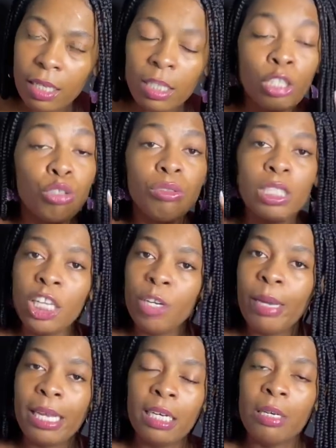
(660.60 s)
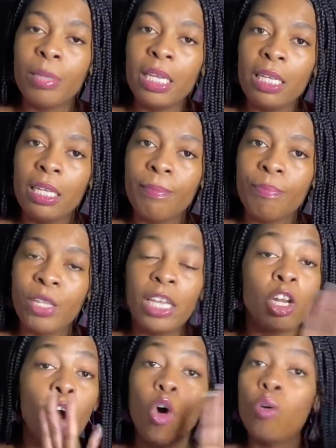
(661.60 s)
Did you see everybody in the beginning?
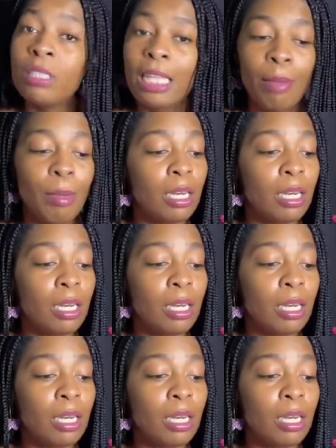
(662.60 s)
And the whole time,